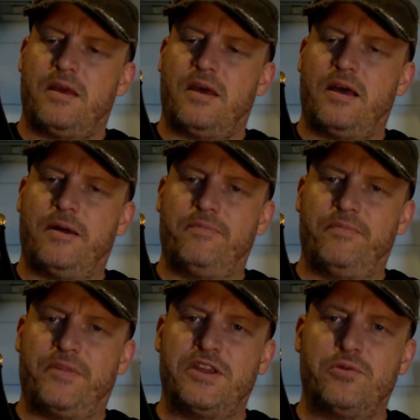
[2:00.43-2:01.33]

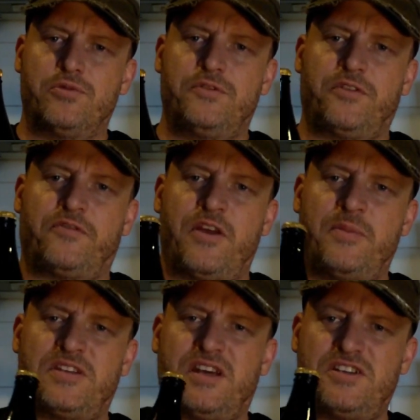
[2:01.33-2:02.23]
than you would for
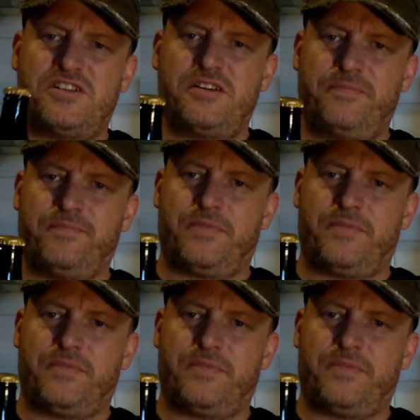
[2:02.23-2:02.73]
fermentation.